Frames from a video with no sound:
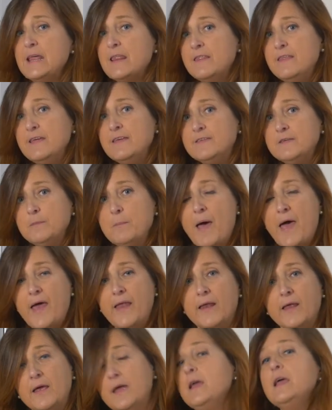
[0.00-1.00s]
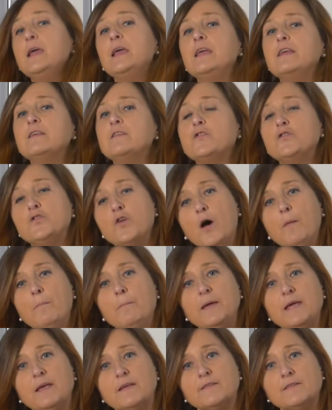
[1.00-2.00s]
This man is John
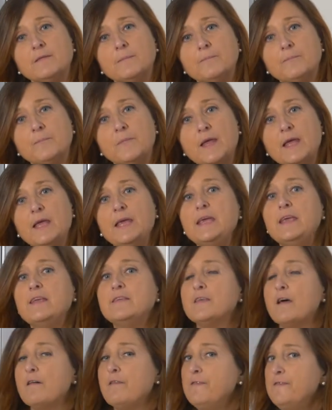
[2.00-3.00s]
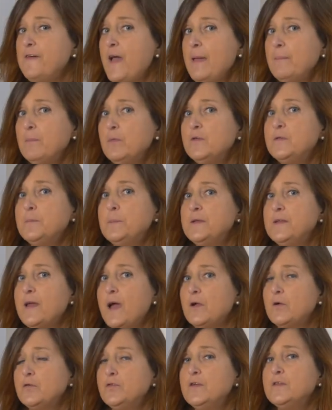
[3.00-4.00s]
Biggs. He's a famous
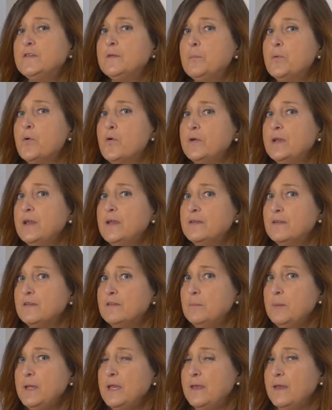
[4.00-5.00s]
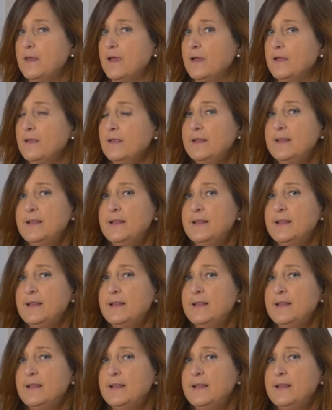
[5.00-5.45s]
pedagogist born in Tasmania.